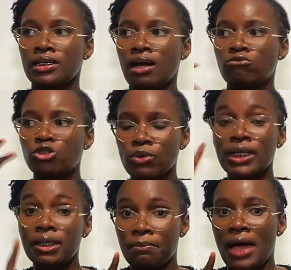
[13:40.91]
Now,
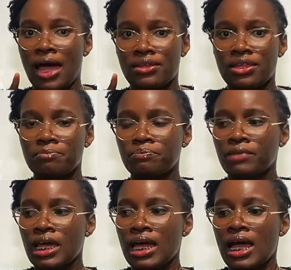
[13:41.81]
doing the math,
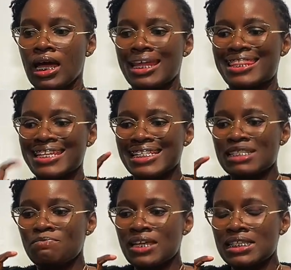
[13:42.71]

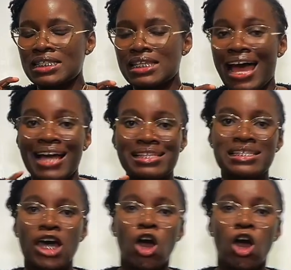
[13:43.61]
this means that